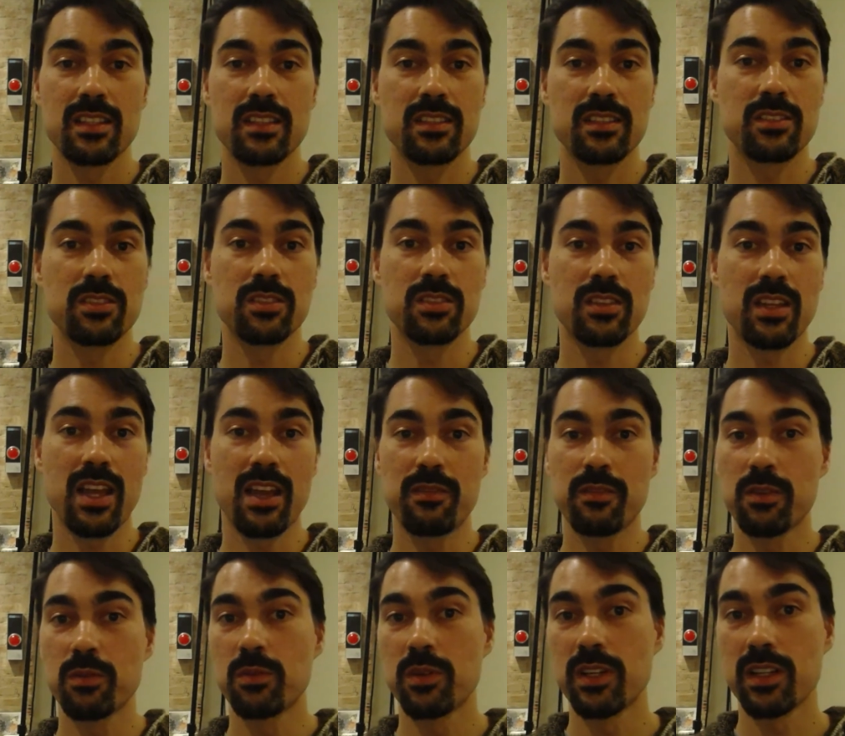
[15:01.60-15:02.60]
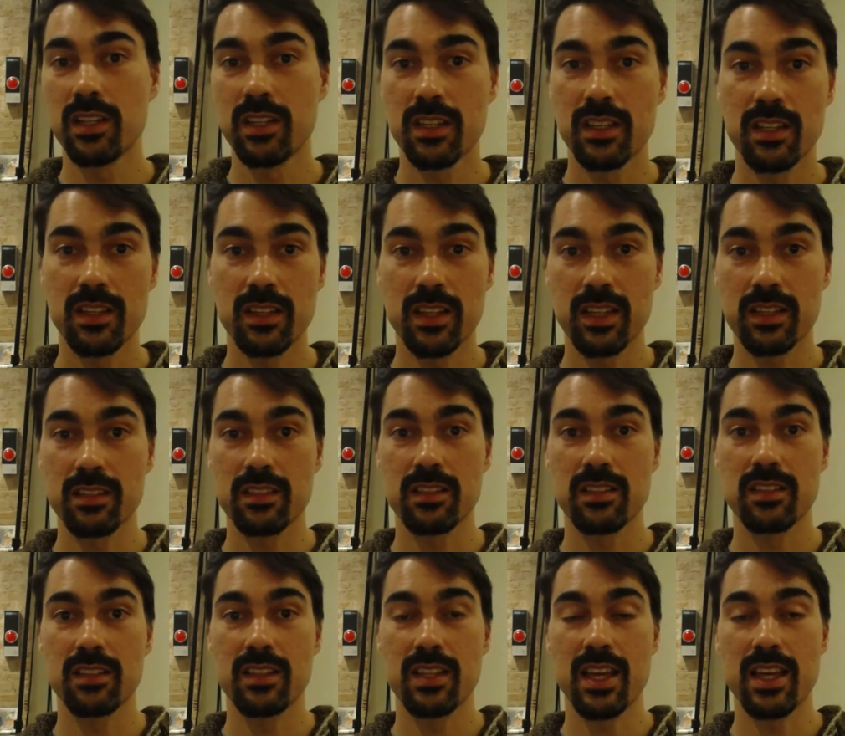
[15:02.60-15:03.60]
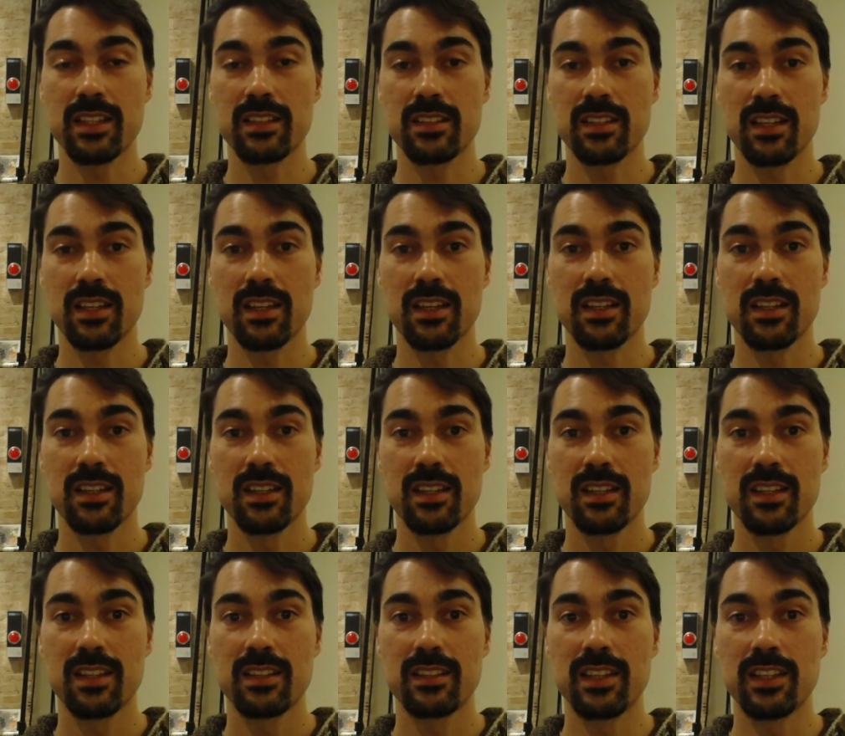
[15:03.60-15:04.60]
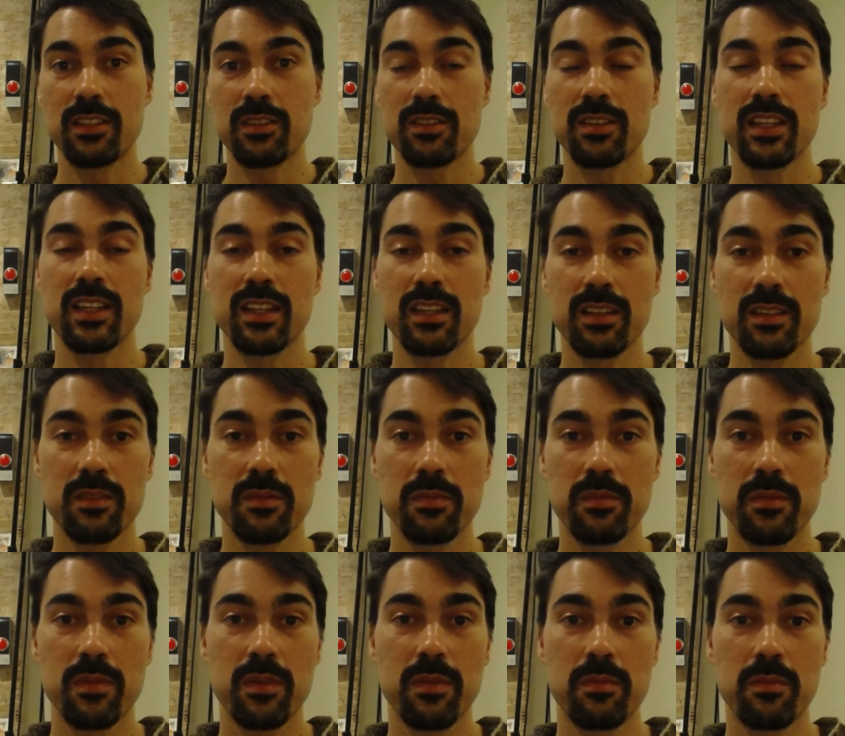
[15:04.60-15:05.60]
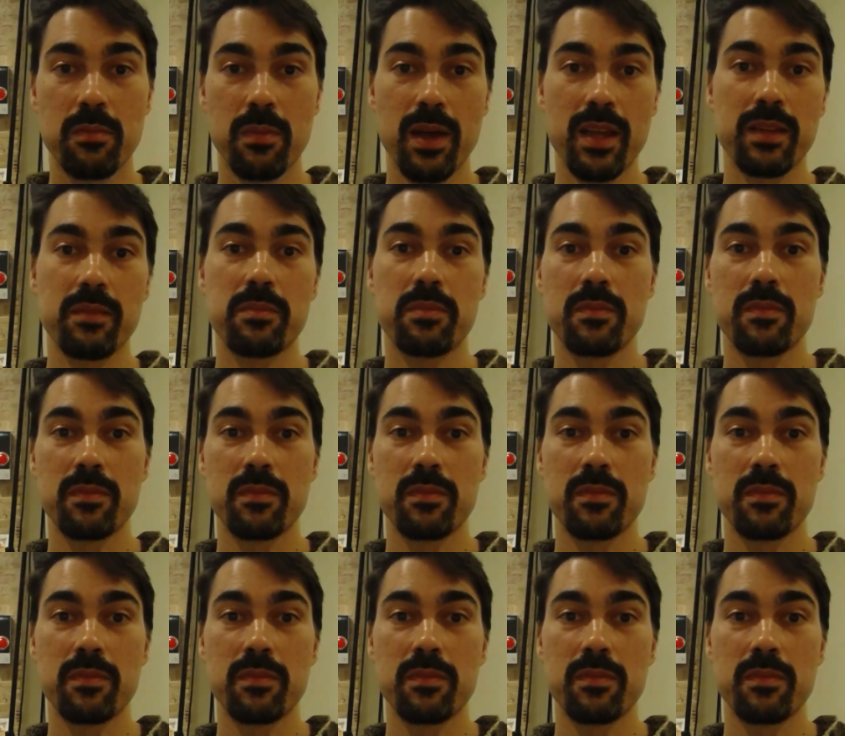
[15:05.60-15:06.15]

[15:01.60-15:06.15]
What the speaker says: to everyone that you think might